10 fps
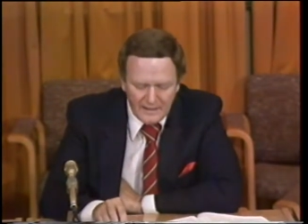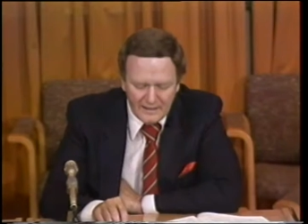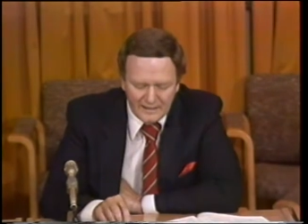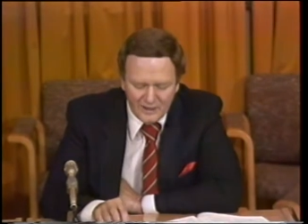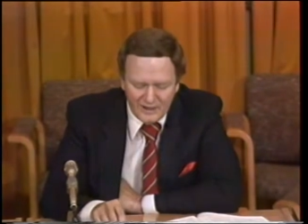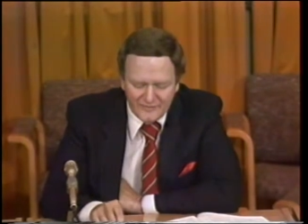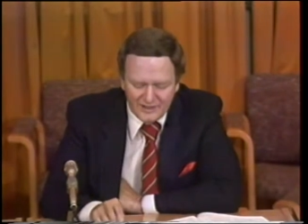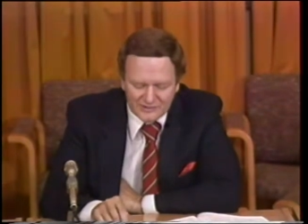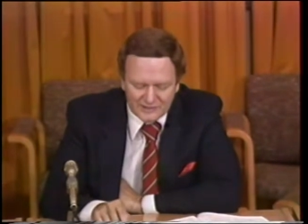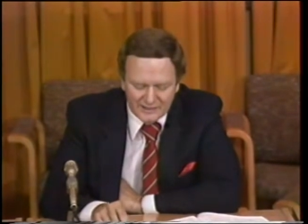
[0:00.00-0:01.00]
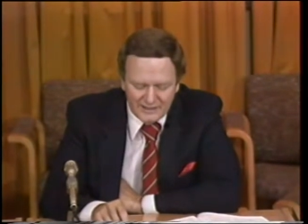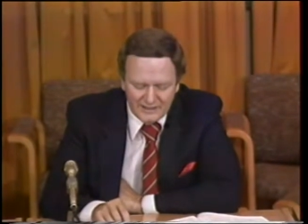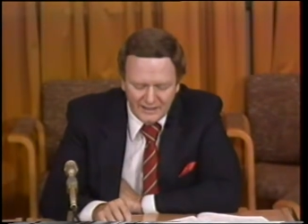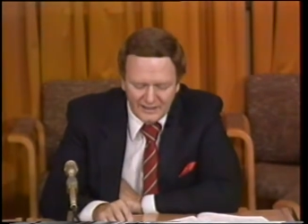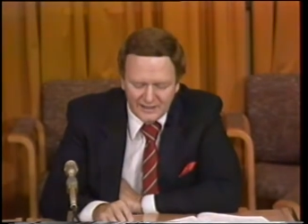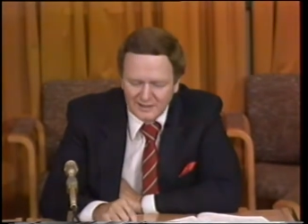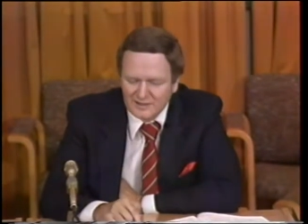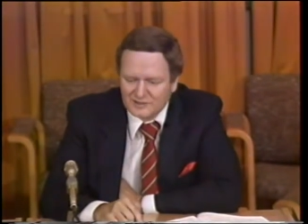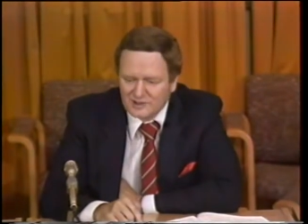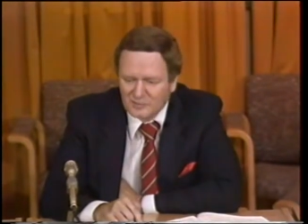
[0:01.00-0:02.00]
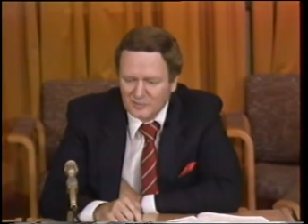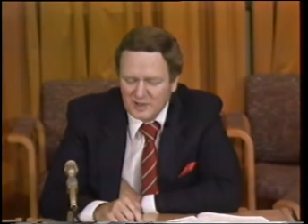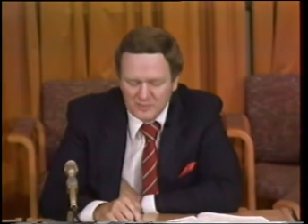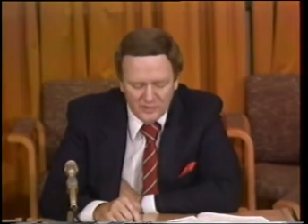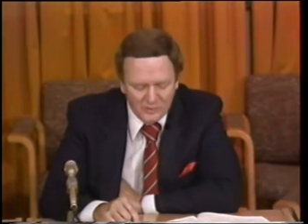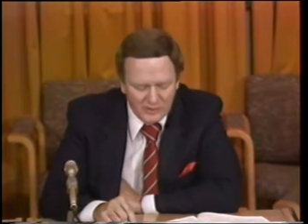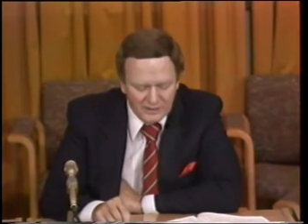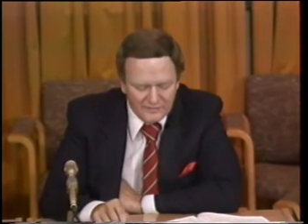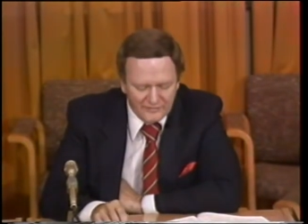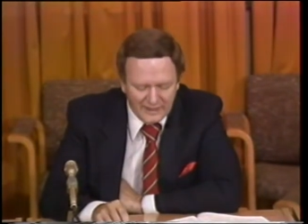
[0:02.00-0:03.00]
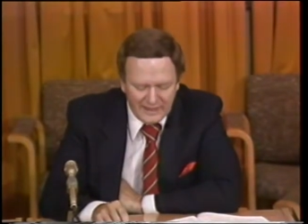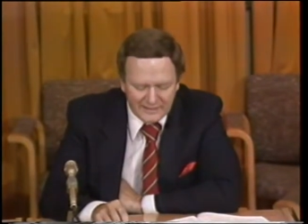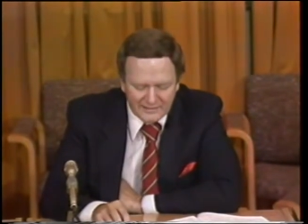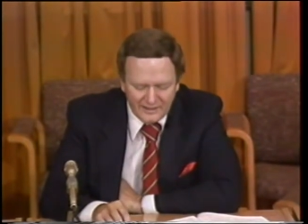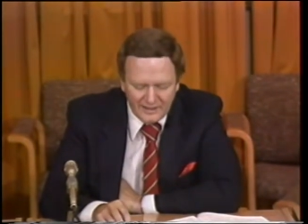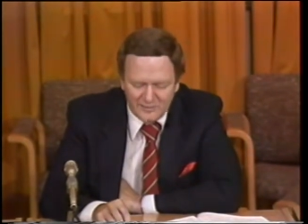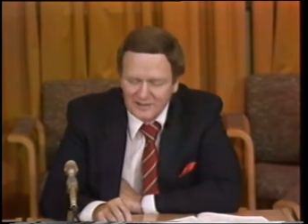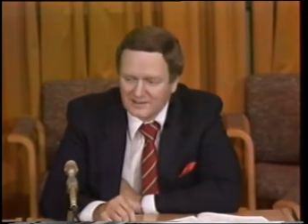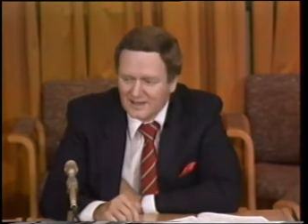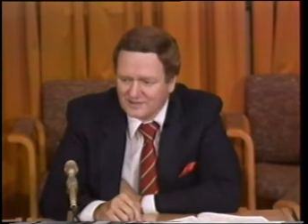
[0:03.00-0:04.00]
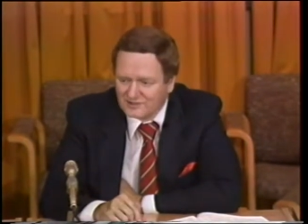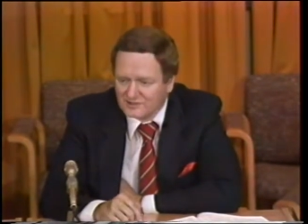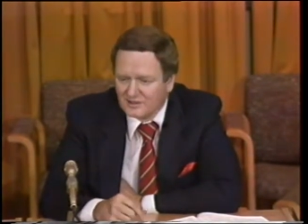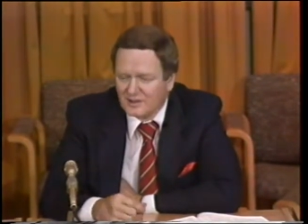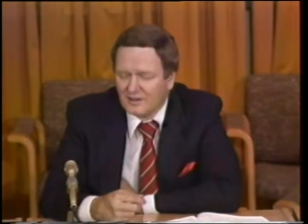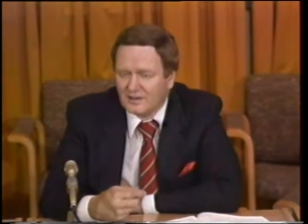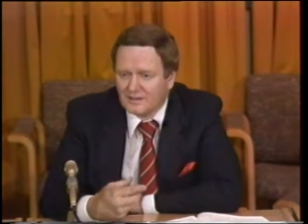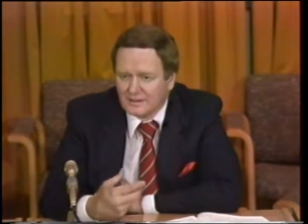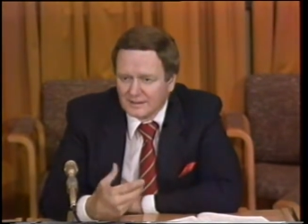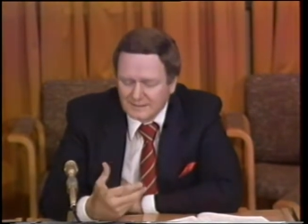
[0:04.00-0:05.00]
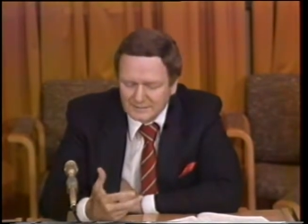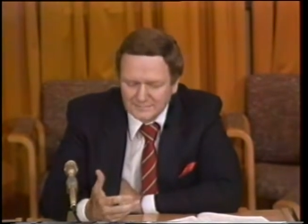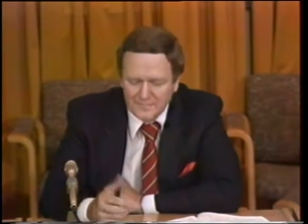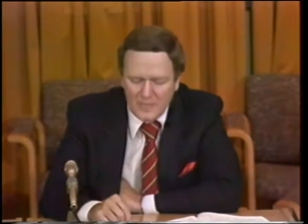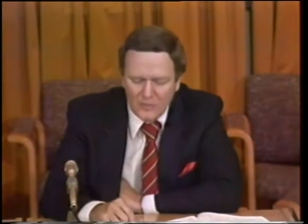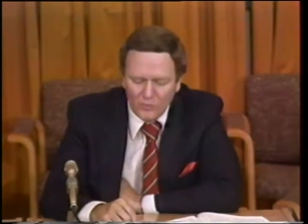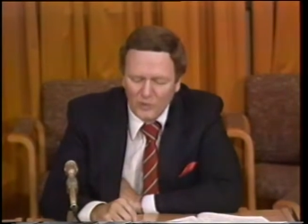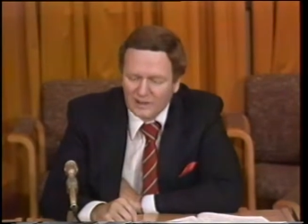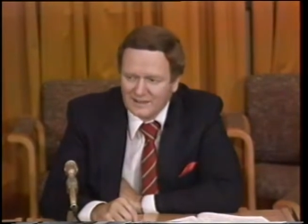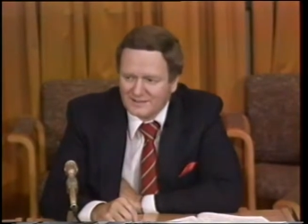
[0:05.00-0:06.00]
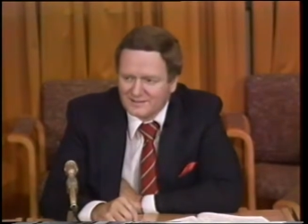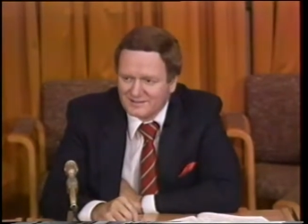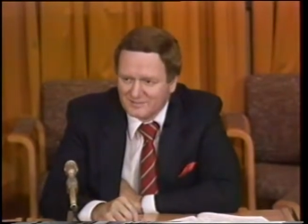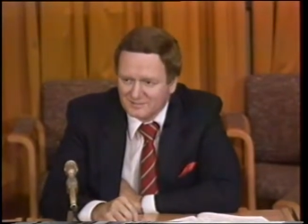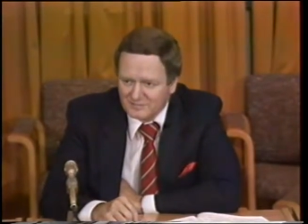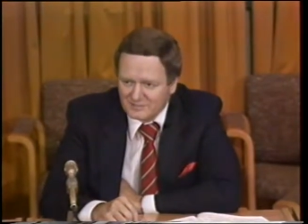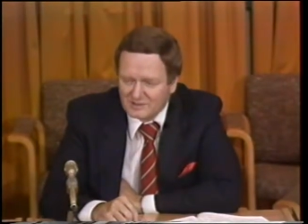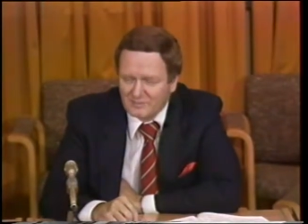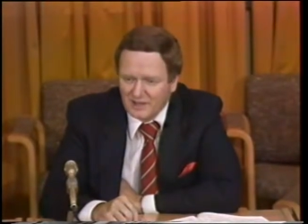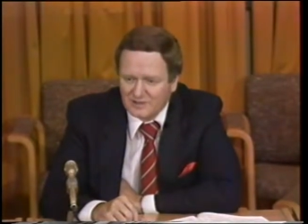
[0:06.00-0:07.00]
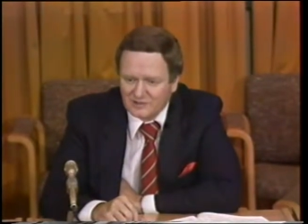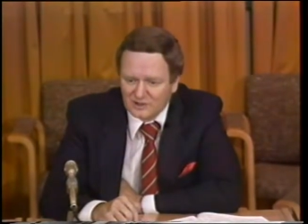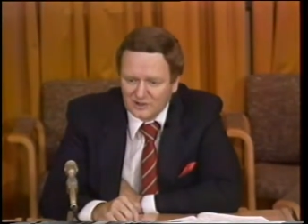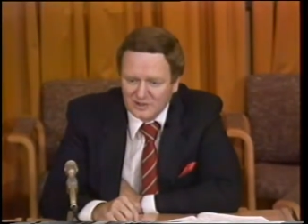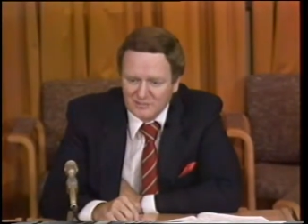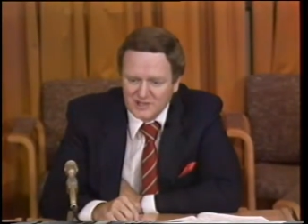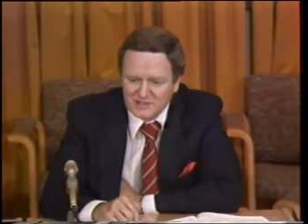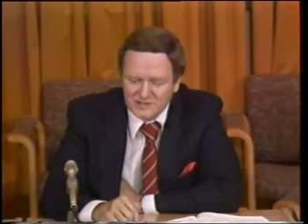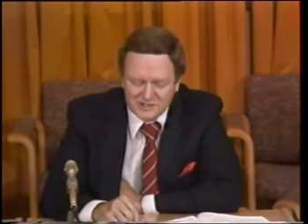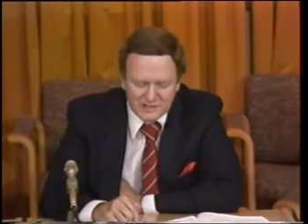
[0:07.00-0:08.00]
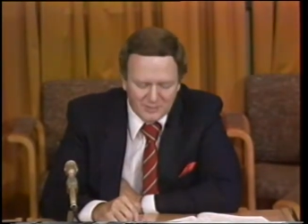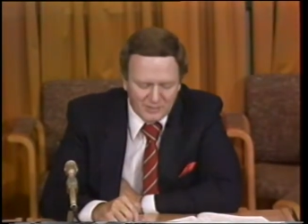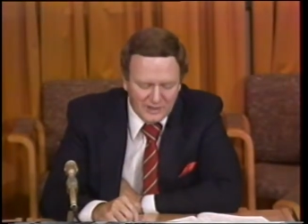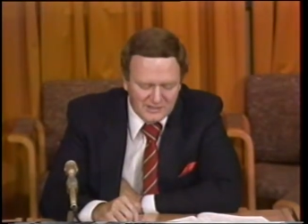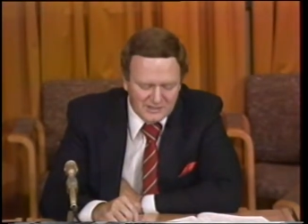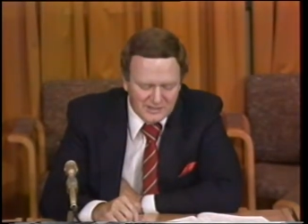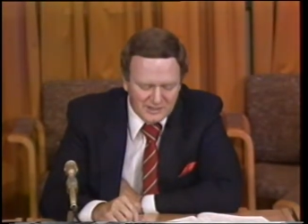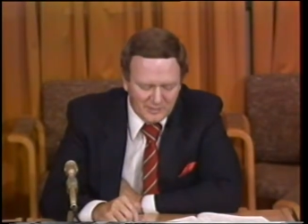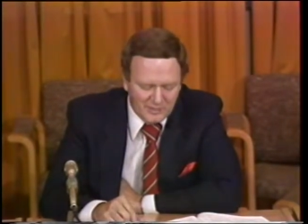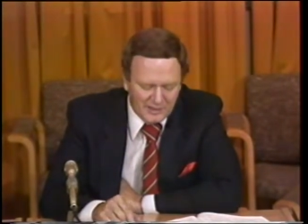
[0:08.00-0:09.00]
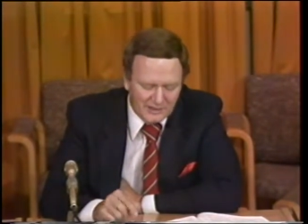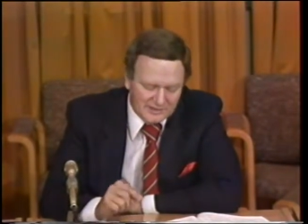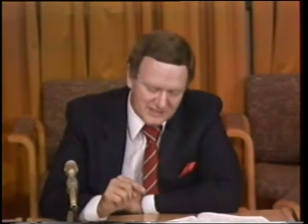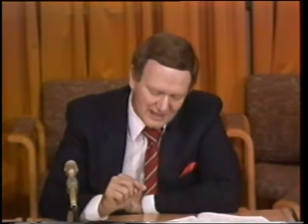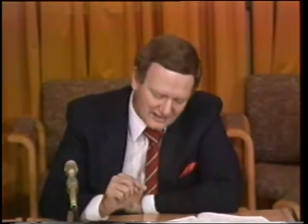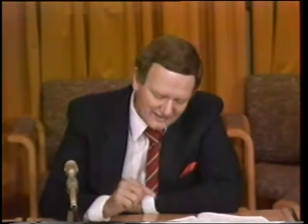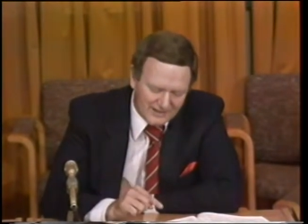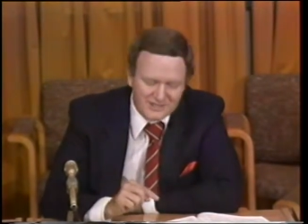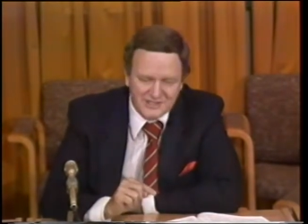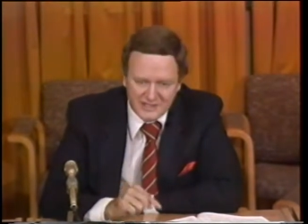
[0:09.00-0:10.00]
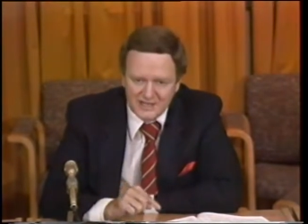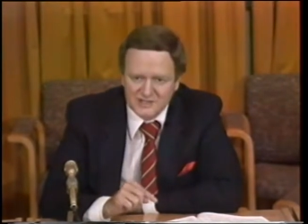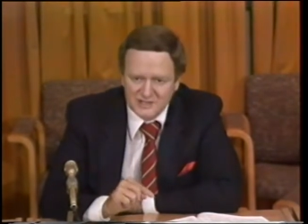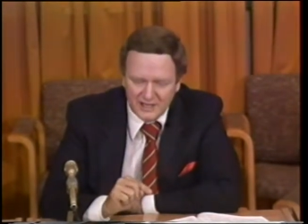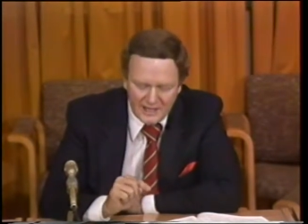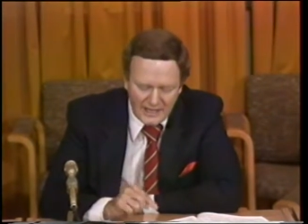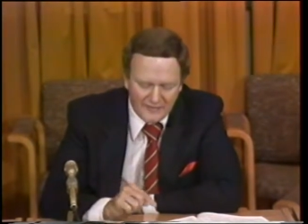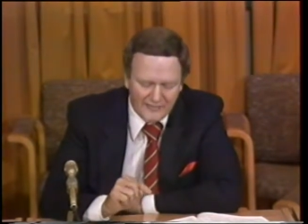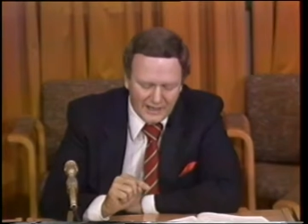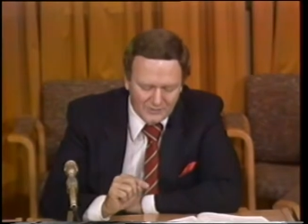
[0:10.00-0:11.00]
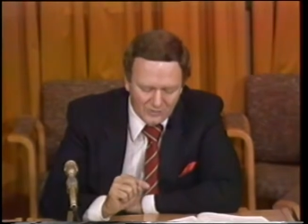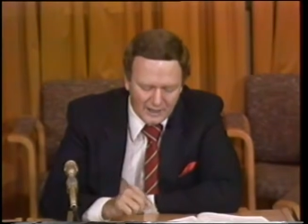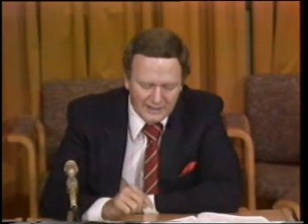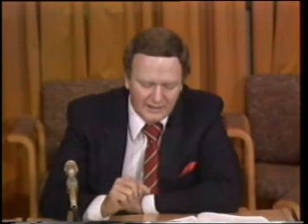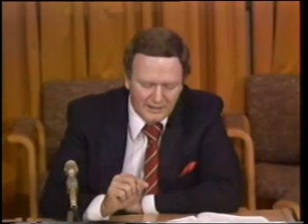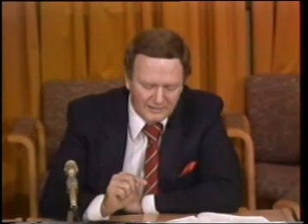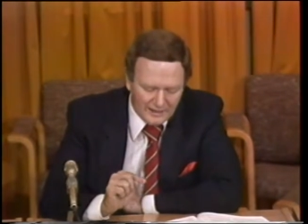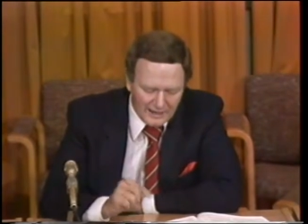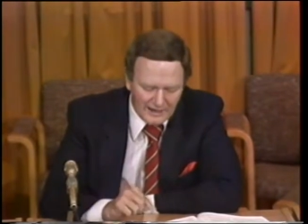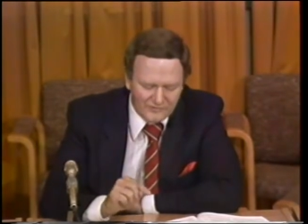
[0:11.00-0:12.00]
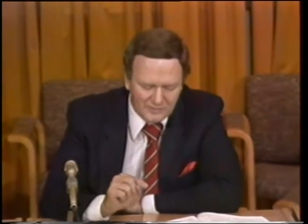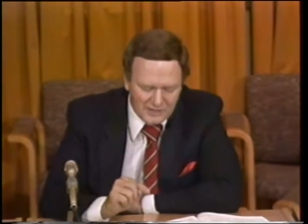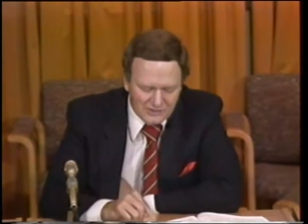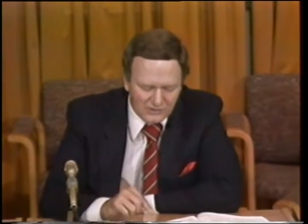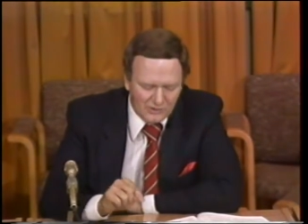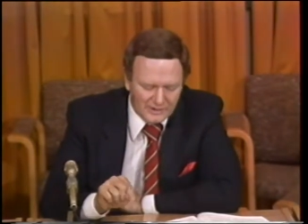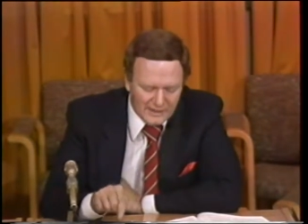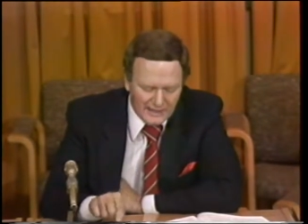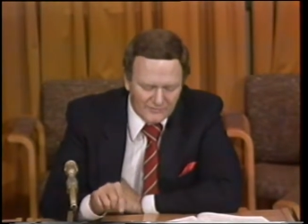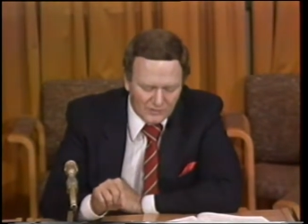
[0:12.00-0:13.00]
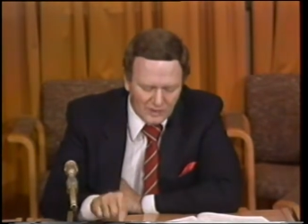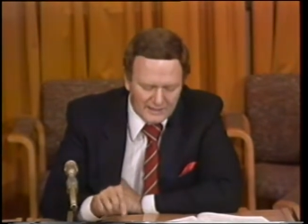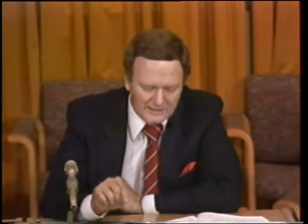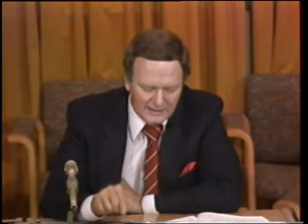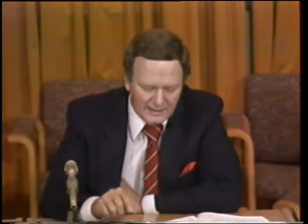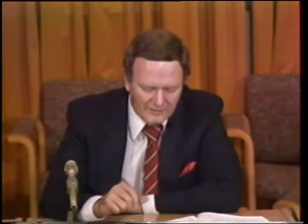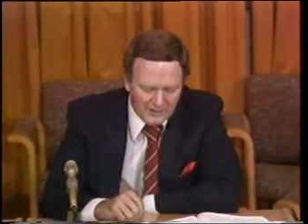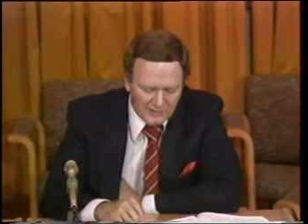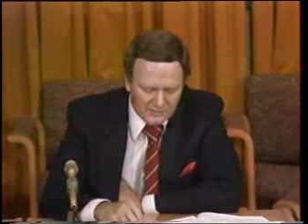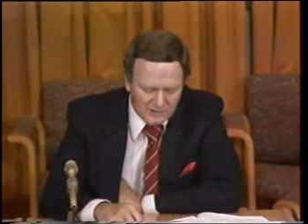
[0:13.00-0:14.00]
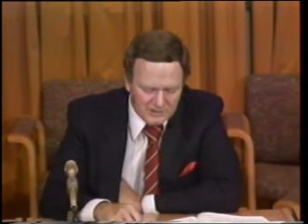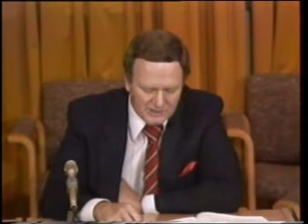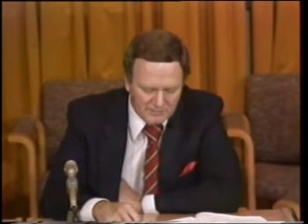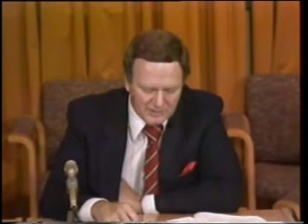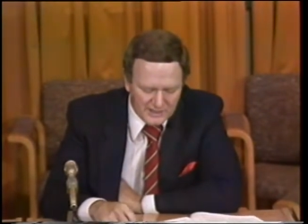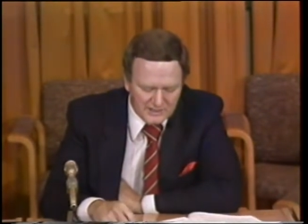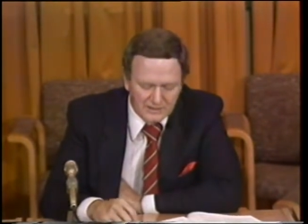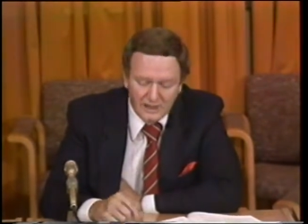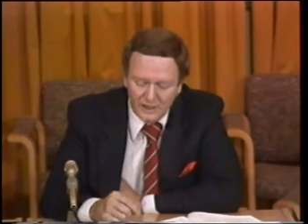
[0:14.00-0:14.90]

And obviously, uh, some people will in fact be less uh, willing to, to make certain admissions in the presence of the parents. This says they have that right. They have to be told they have the right to have that person present.